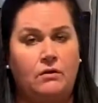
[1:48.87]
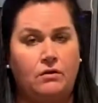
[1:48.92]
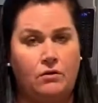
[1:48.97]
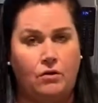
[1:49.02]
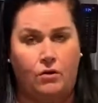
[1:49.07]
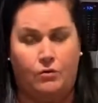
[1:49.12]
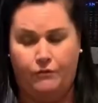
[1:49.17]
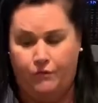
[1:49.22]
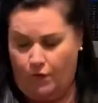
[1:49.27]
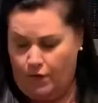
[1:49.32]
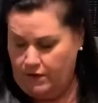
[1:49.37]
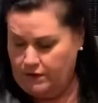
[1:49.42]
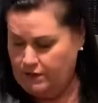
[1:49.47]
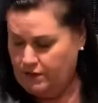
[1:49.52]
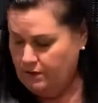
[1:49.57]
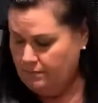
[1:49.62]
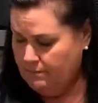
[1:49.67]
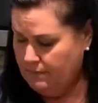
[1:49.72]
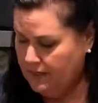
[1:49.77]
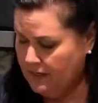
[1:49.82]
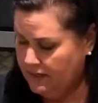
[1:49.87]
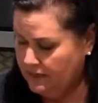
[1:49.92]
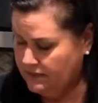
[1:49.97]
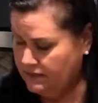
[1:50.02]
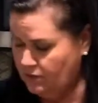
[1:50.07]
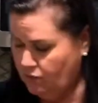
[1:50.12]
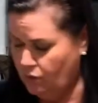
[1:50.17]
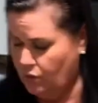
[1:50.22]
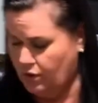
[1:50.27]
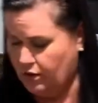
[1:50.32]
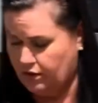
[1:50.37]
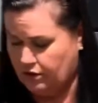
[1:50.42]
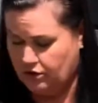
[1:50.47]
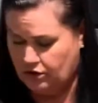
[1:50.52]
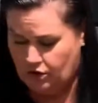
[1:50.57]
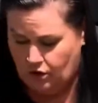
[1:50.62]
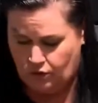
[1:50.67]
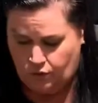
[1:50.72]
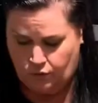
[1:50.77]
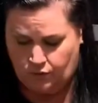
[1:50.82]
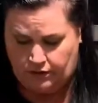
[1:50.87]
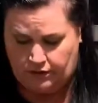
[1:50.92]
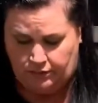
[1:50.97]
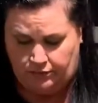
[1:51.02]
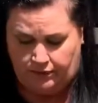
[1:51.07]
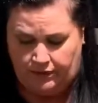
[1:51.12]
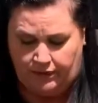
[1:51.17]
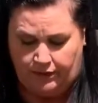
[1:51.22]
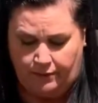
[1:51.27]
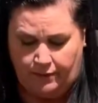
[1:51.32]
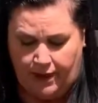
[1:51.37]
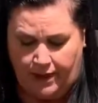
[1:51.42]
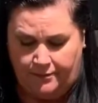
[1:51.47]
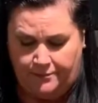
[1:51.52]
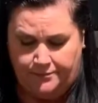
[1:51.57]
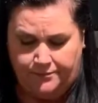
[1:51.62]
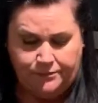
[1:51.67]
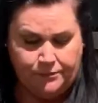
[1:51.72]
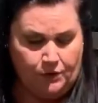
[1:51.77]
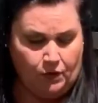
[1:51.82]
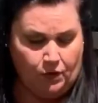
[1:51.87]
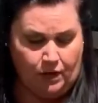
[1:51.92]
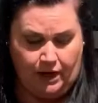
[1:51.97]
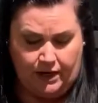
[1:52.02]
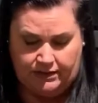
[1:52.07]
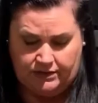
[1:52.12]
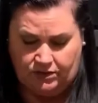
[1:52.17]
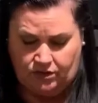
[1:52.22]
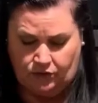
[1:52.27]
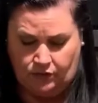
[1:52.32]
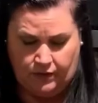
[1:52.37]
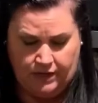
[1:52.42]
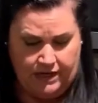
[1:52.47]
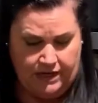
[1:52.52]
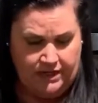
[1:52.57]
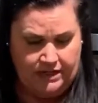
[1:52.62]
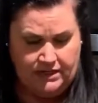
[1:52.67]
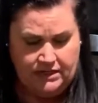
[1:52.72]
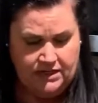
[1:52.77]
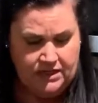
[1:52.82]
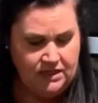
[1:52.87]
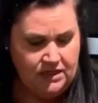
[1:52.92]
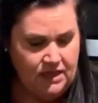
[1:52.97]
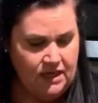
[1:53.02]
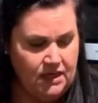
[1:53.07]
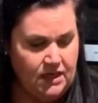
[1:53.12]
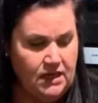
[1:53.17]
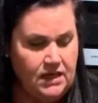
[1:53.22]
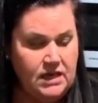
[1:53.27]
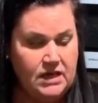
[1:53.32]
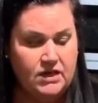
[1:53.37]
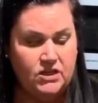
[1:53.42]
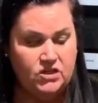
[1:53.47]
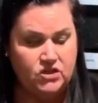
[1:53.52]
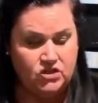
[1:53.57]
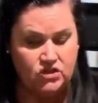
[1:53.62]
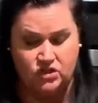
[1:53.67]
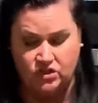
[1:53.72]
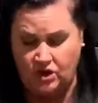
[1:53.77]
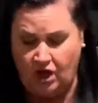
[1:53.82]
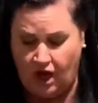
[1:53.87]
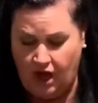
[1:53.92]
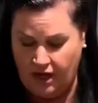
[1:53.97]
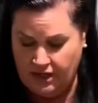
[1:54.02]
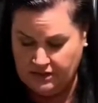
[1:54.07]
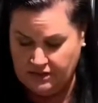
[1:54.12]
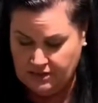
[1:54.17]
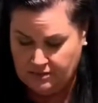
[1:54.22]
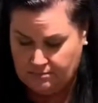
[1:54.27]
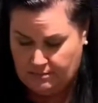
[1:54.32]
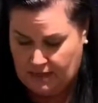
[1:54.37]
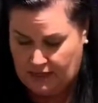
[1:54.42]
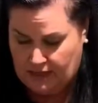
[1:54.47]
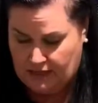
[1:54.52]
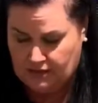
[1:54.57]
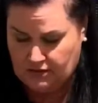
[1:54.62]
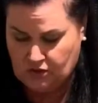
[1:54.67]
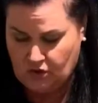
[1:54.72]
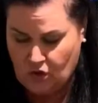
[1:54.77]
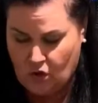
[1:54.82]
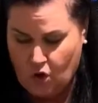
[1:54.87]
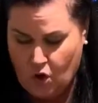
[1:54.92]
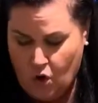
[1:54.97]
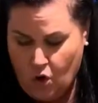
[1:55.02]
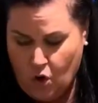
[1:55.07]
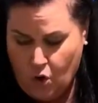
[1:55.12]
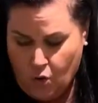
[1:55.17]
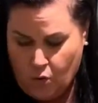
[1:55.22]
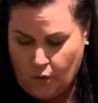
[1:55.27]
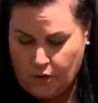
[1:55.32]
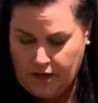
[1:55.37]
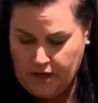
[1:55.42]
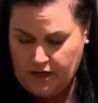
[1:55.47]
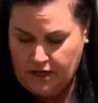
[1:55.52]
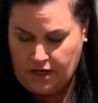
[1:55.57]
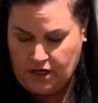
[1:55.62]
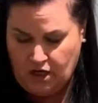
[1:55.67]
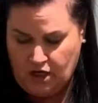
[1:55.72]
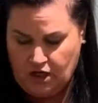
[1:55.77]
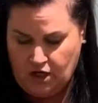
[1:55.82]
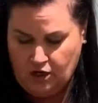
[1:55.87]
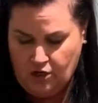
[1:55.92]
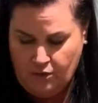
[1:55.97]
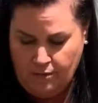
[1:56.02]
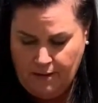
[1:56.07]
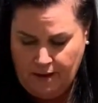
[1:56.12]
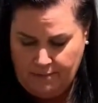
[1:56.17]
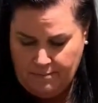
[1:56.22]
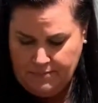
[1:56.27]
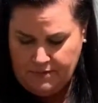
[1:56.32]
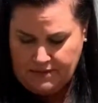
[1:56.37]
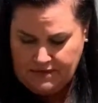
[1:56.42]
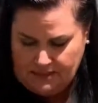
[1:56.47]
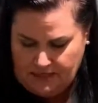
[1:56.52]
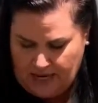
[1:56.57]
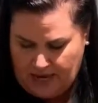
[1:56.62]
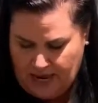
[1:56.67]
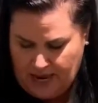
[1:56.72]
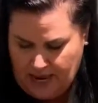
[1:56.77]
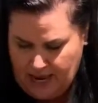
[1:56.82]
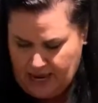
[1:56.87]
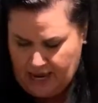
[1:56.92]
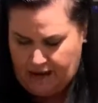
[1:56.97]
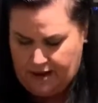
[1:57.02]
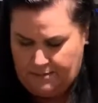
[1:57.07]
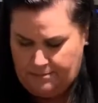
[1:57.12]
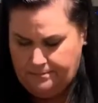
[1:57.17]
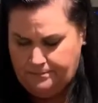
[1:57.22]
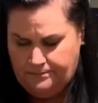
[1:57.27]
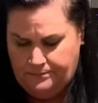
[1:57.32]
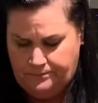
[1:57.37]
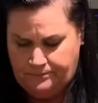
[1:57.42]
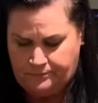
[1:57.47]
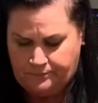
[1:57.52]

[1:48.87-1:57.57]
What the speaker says: go for it because it works really, really well. Okay, so into the sauce mix, we're gonna cube up this ham